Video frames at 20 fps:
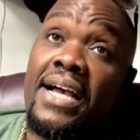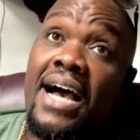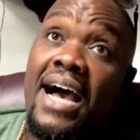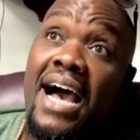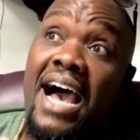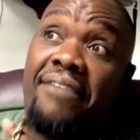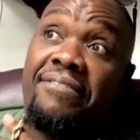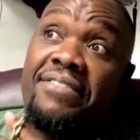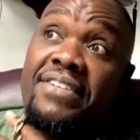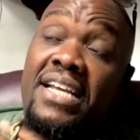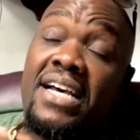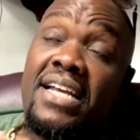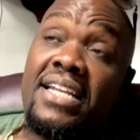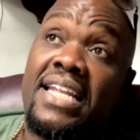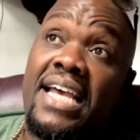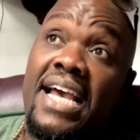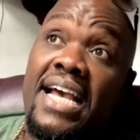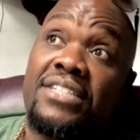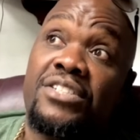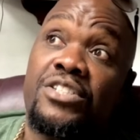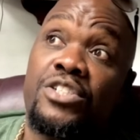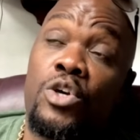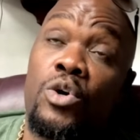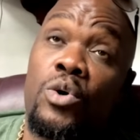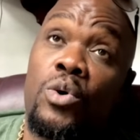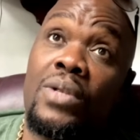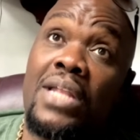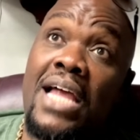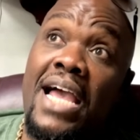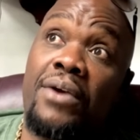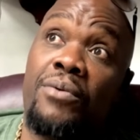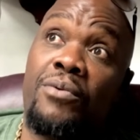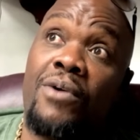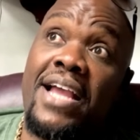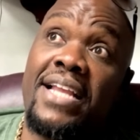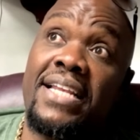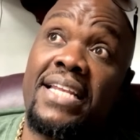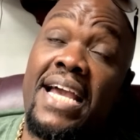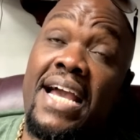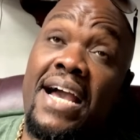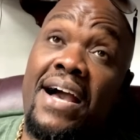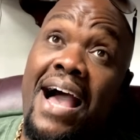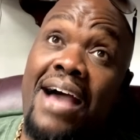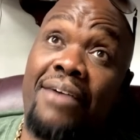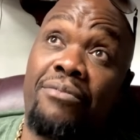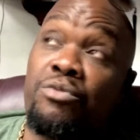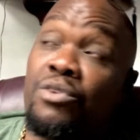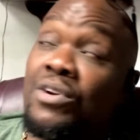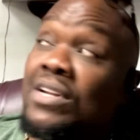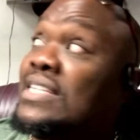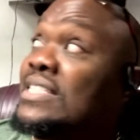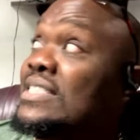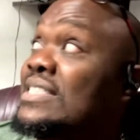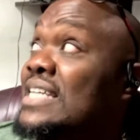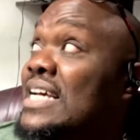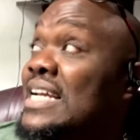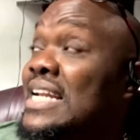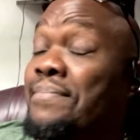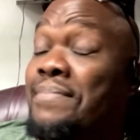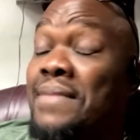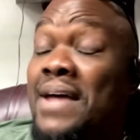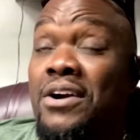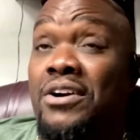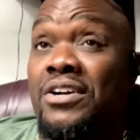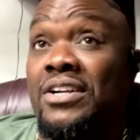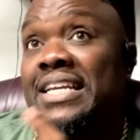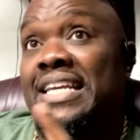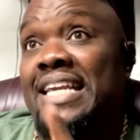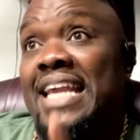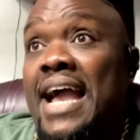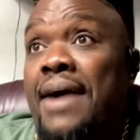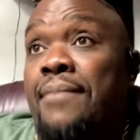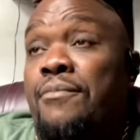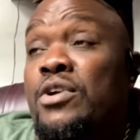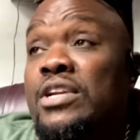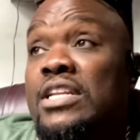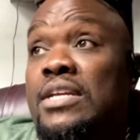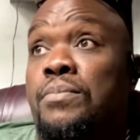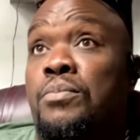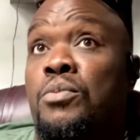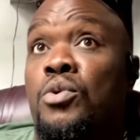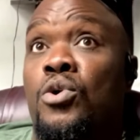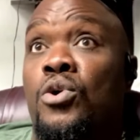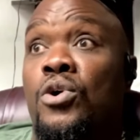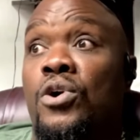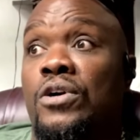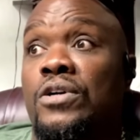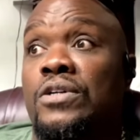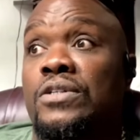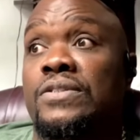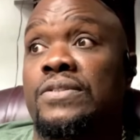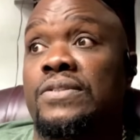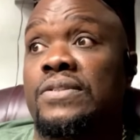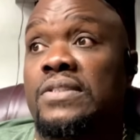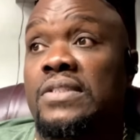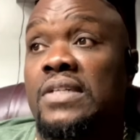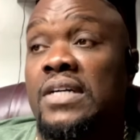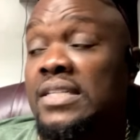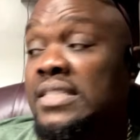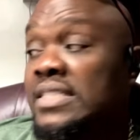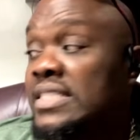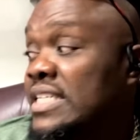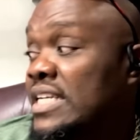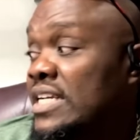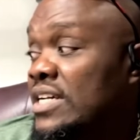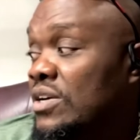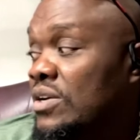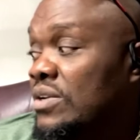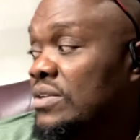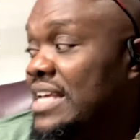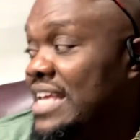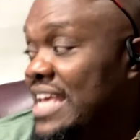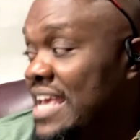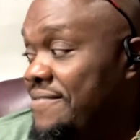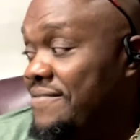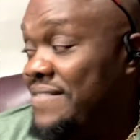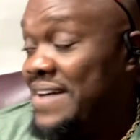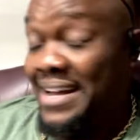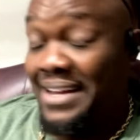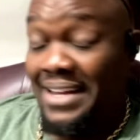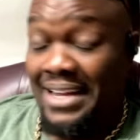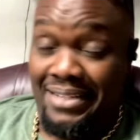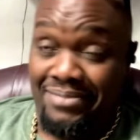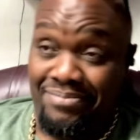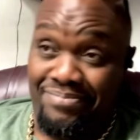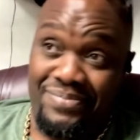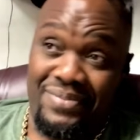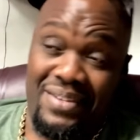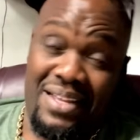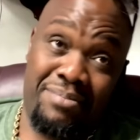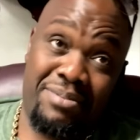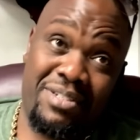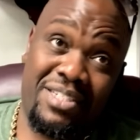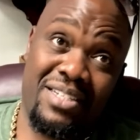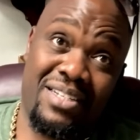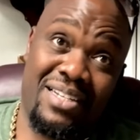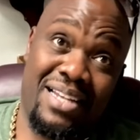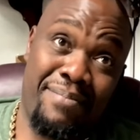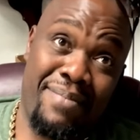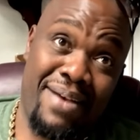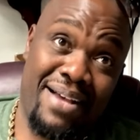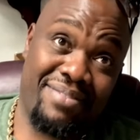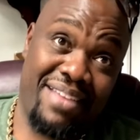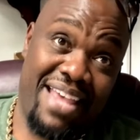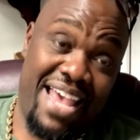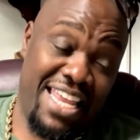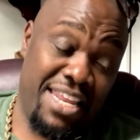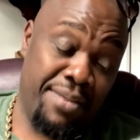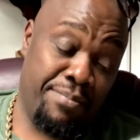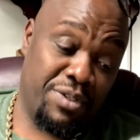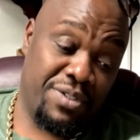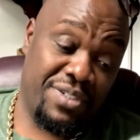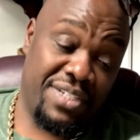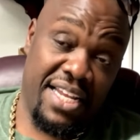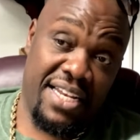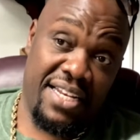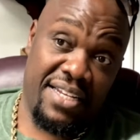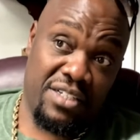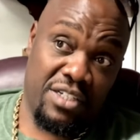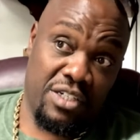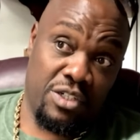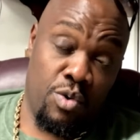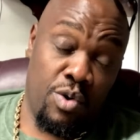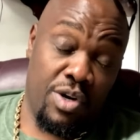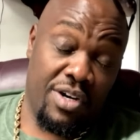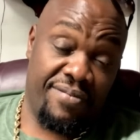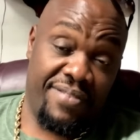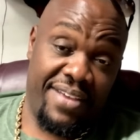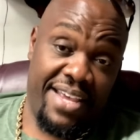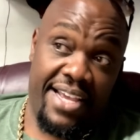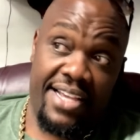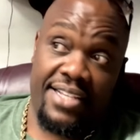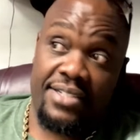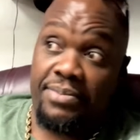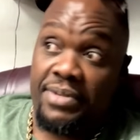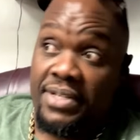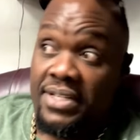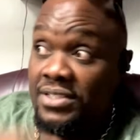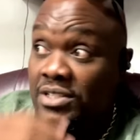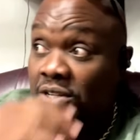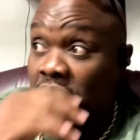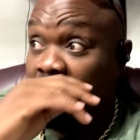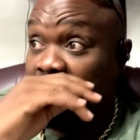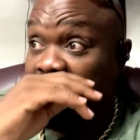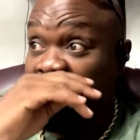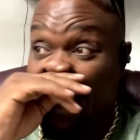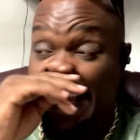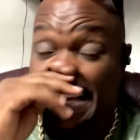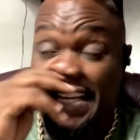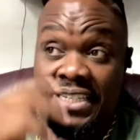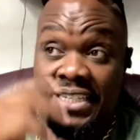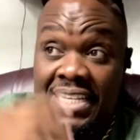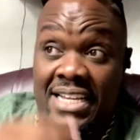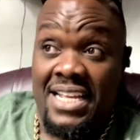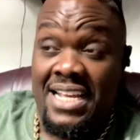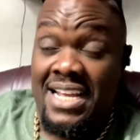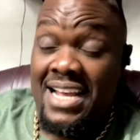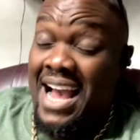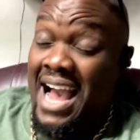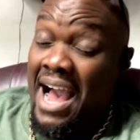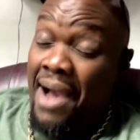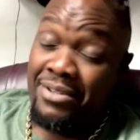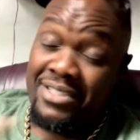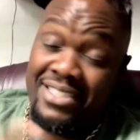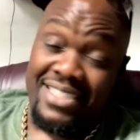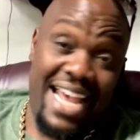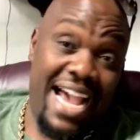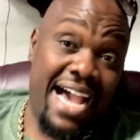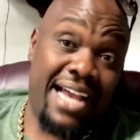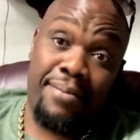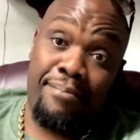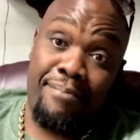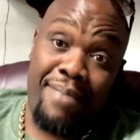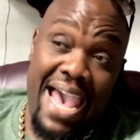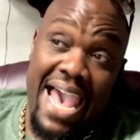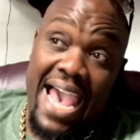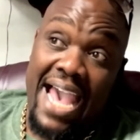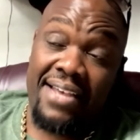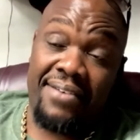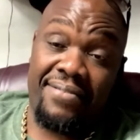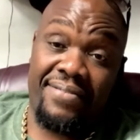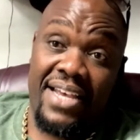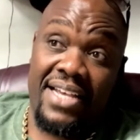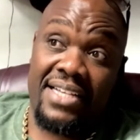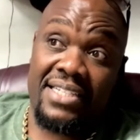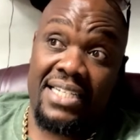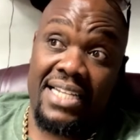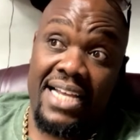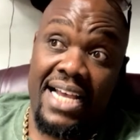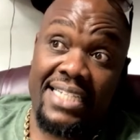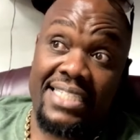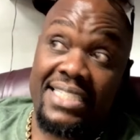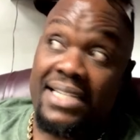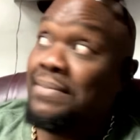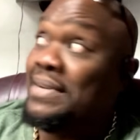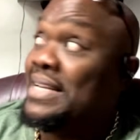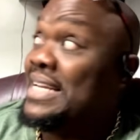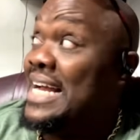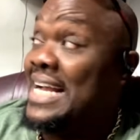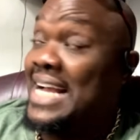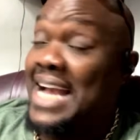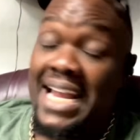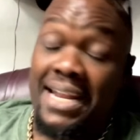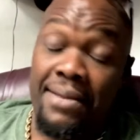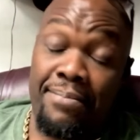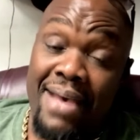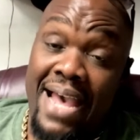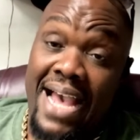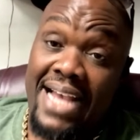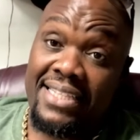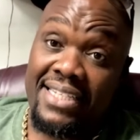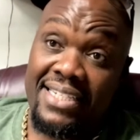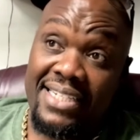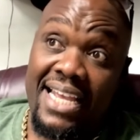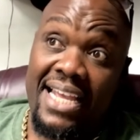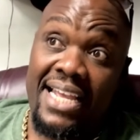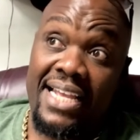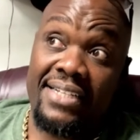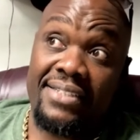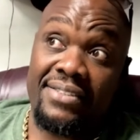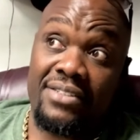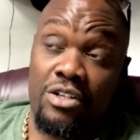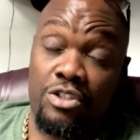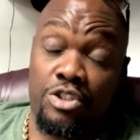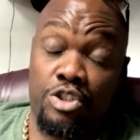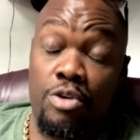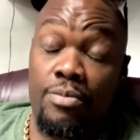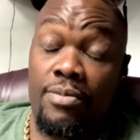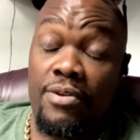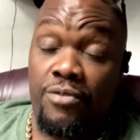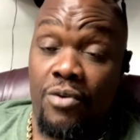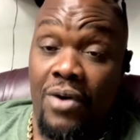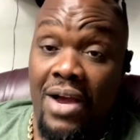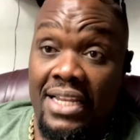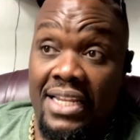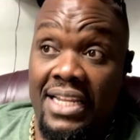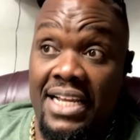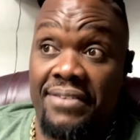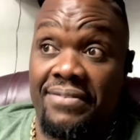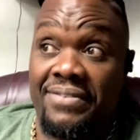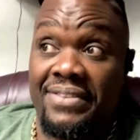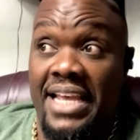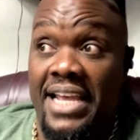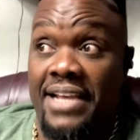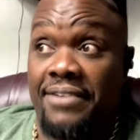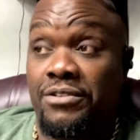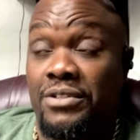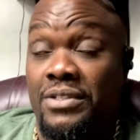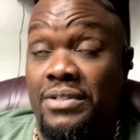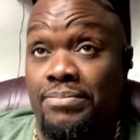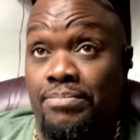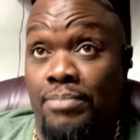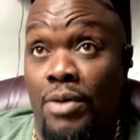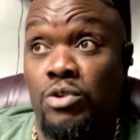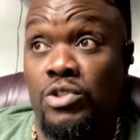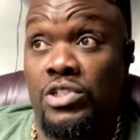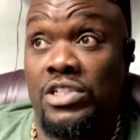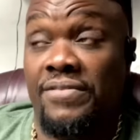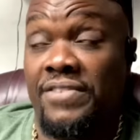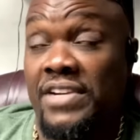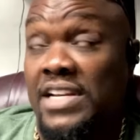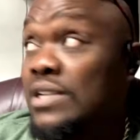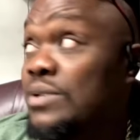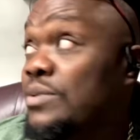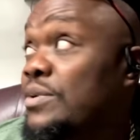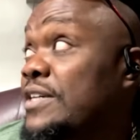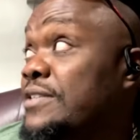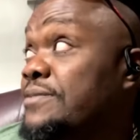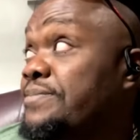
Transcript: I've done that. So, like right now, I really said I'm not going to gamble anymore until I'm about 80% going to Vegas, because those Vegas, I was down a bag in Vegas last time, and then I got it back the day or two before I left, thankfully, most of it anyway.